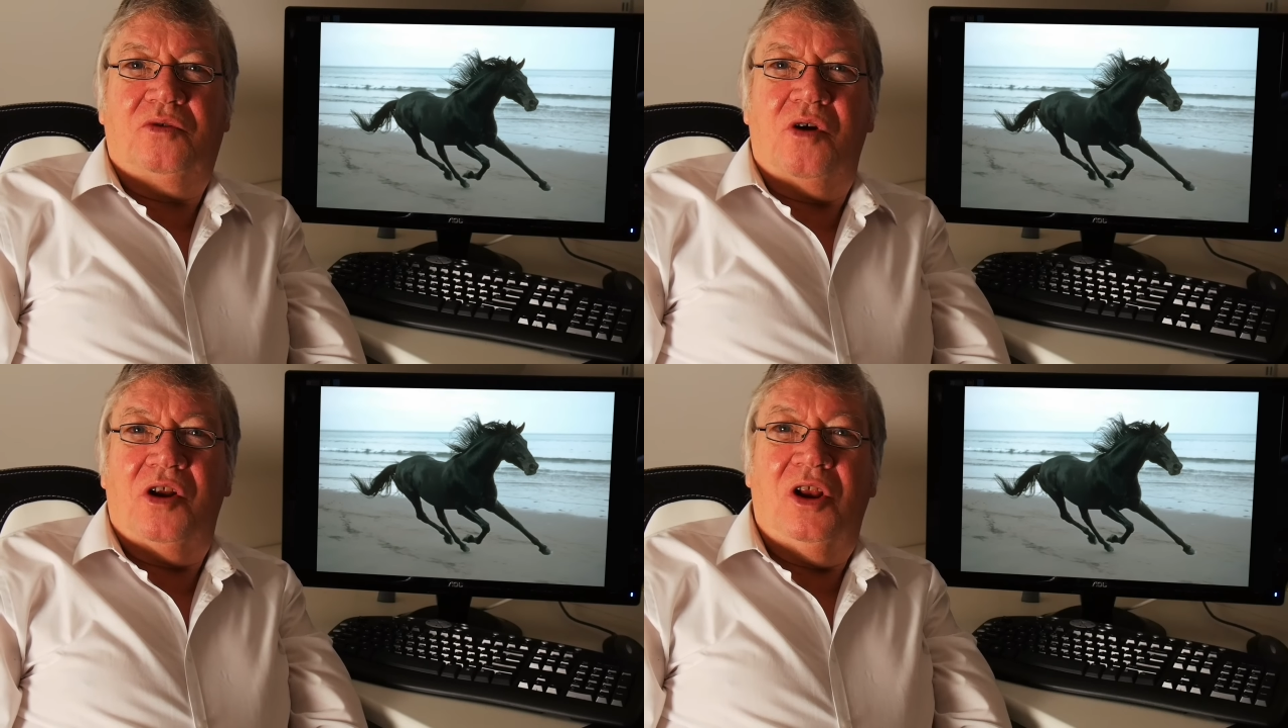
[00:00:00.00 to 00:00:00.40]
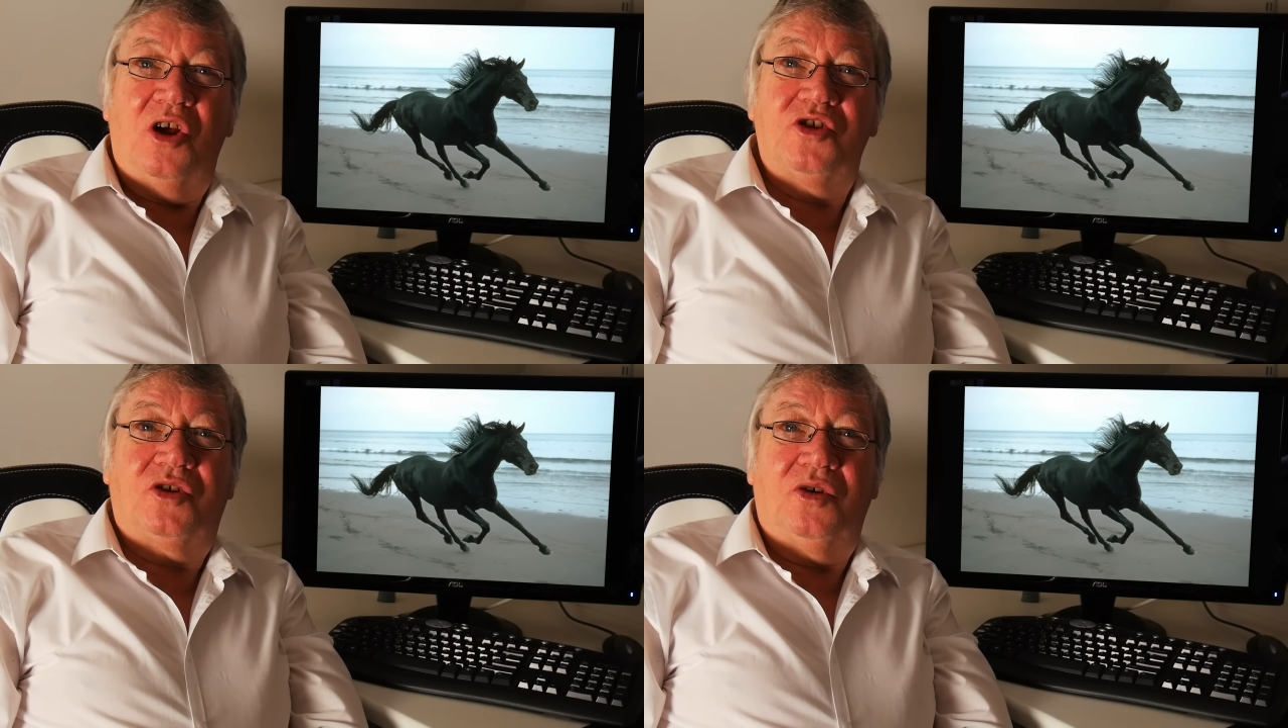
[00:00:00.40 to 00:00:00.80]

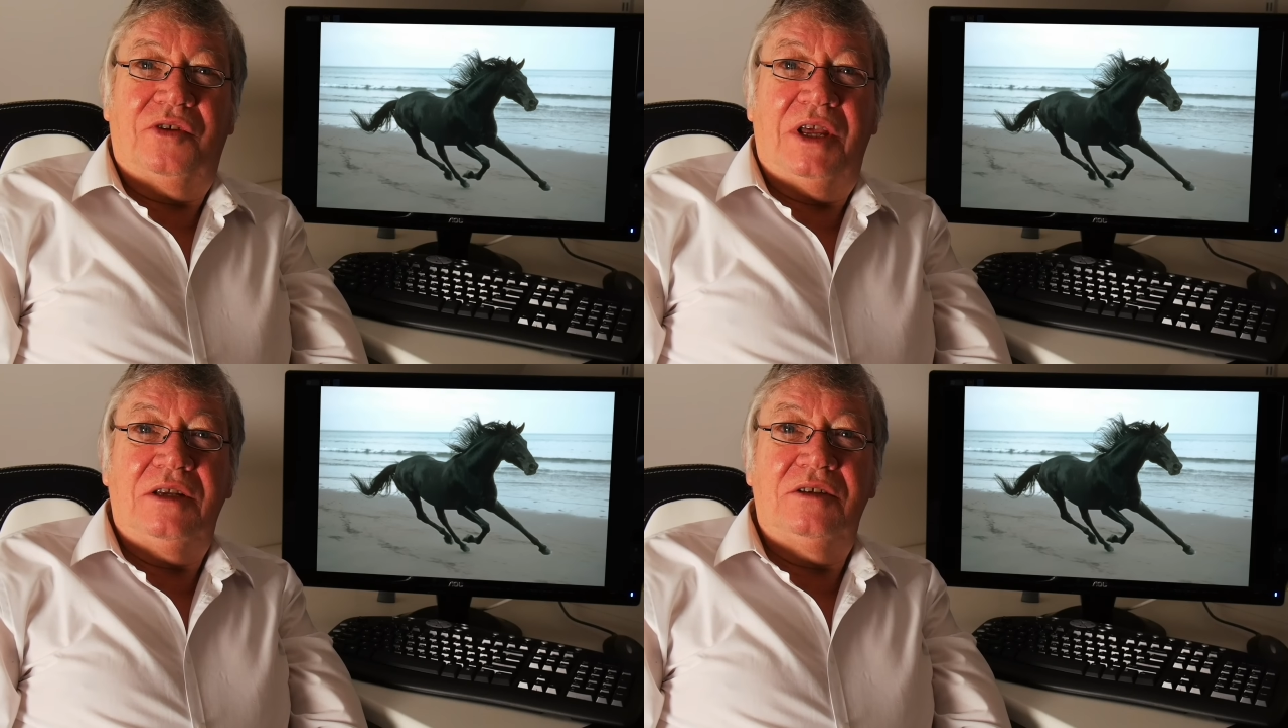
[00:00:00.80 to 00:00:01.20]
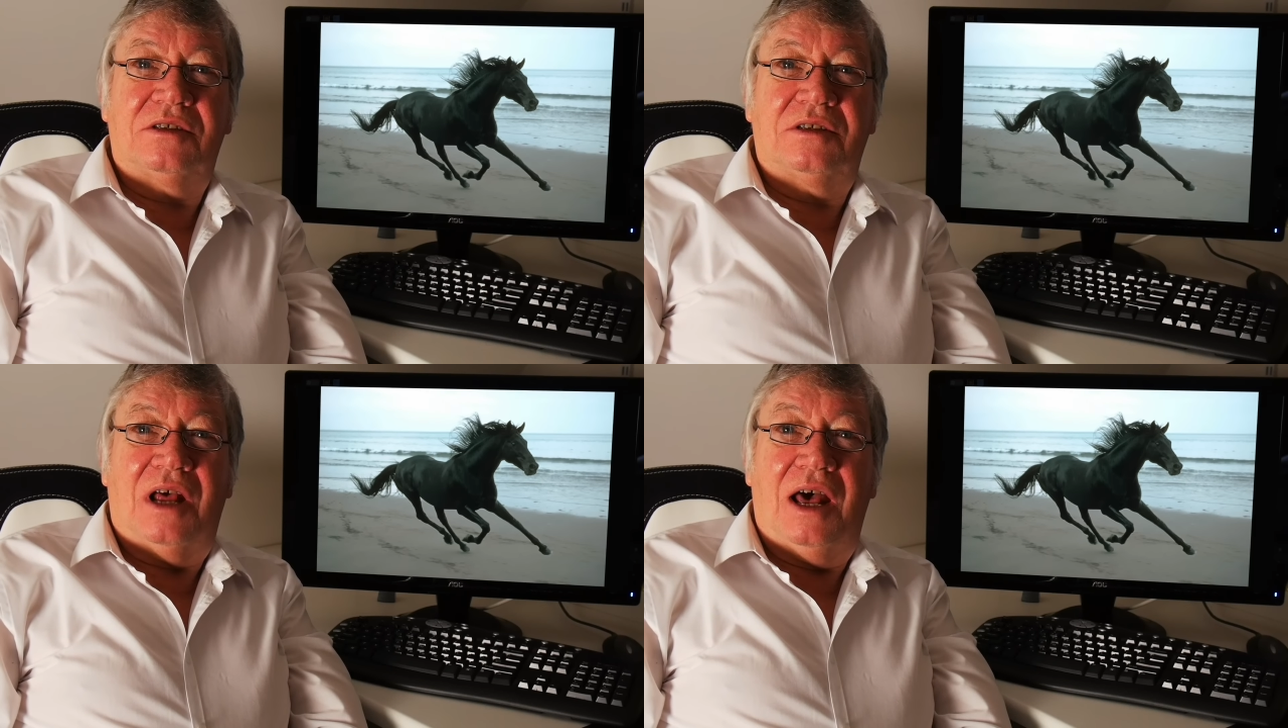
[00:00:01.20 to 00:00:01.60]
chronological
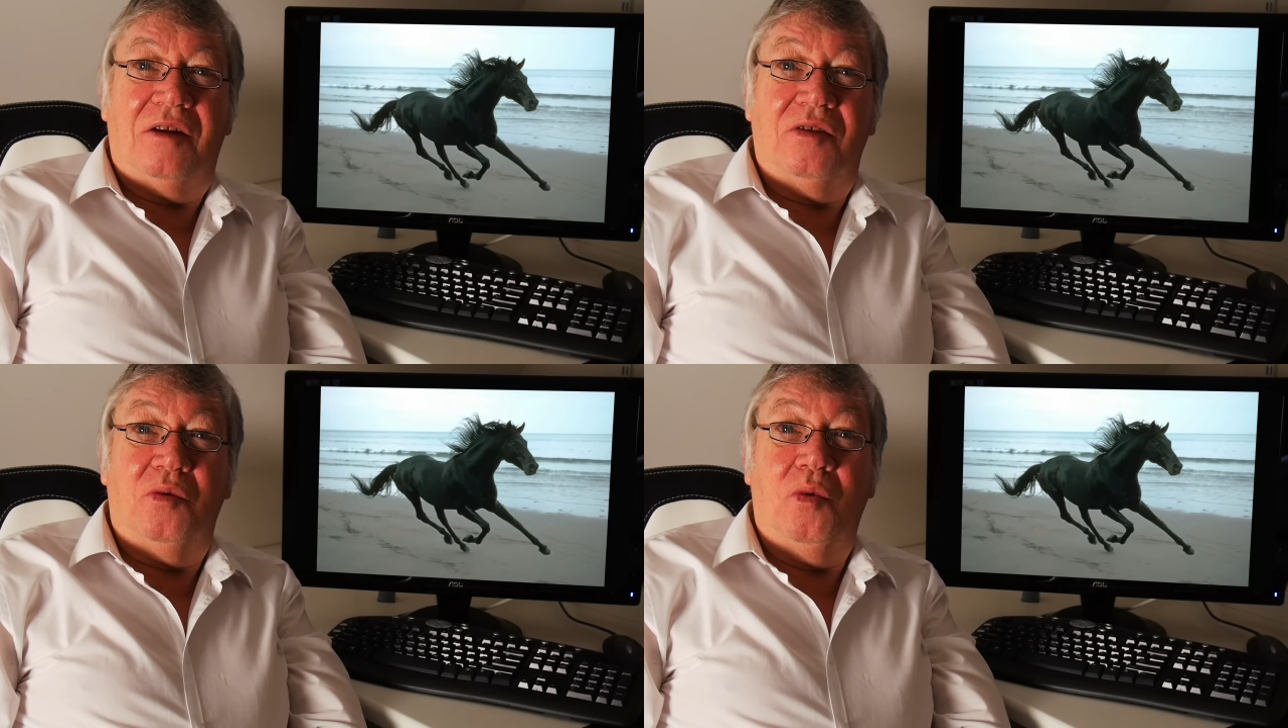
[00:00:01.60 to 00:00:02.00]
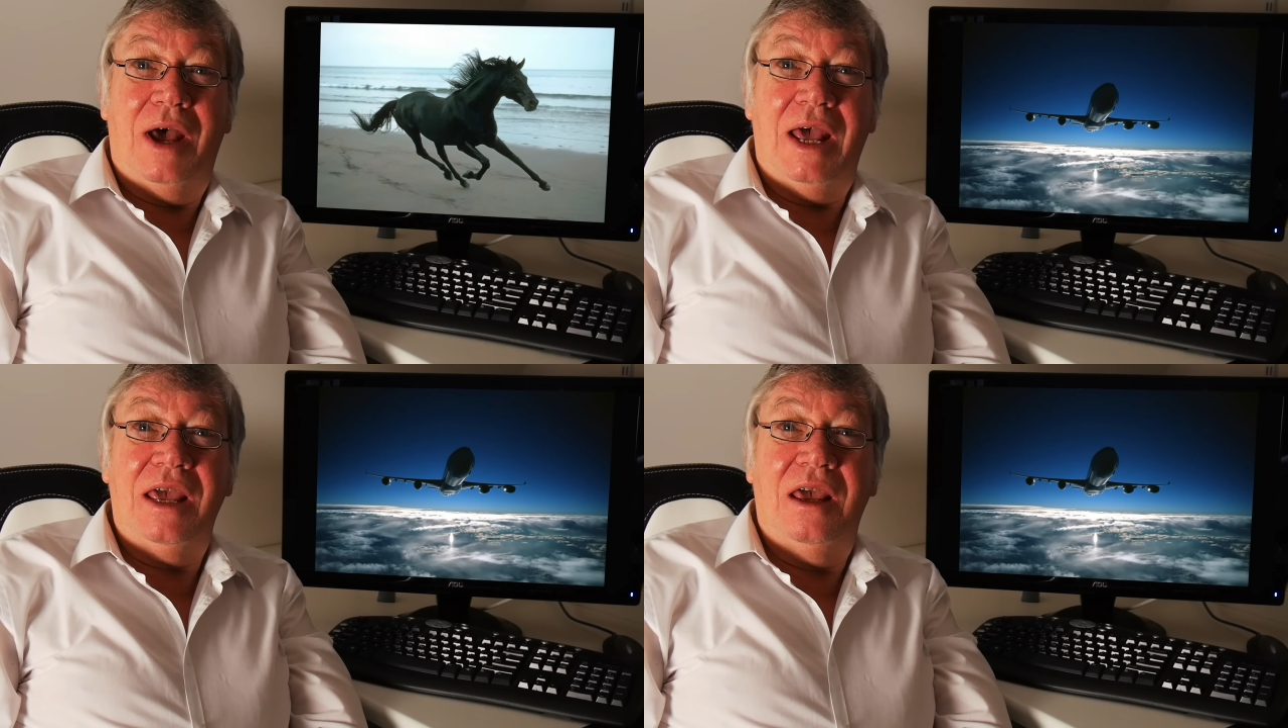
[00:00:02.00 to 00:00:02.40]
things out of the
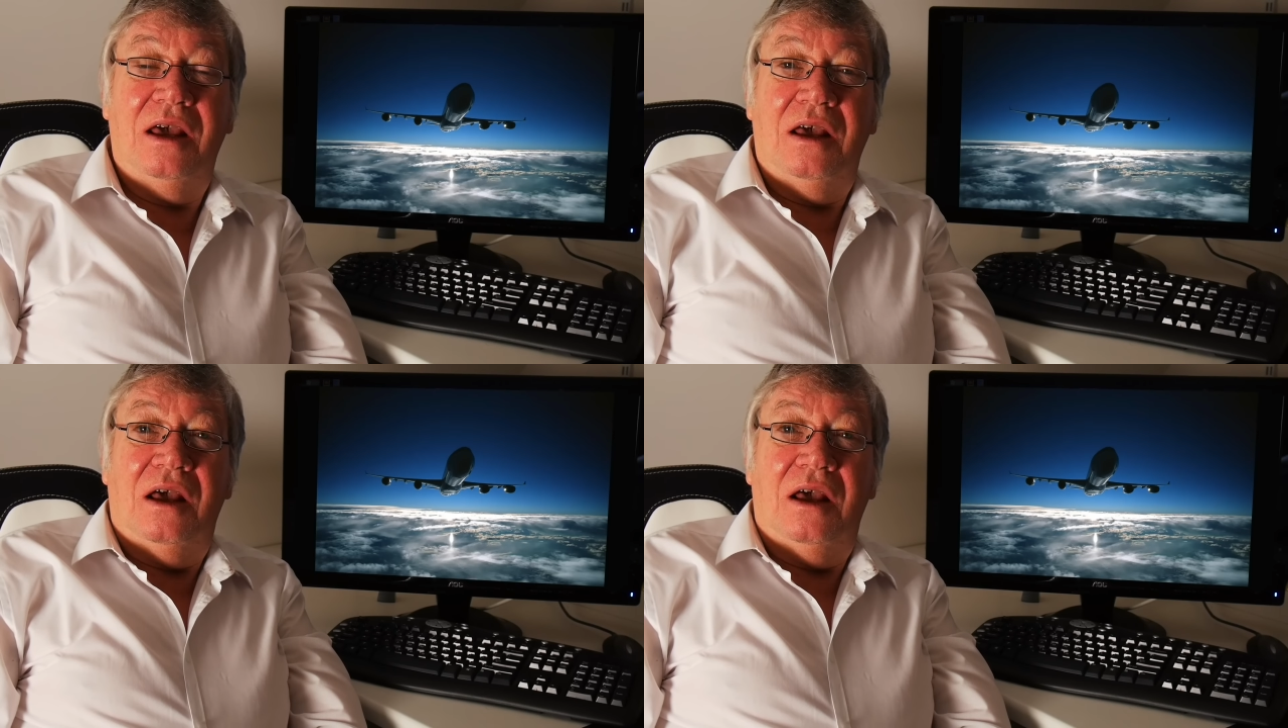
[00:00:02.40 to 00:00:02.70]
way,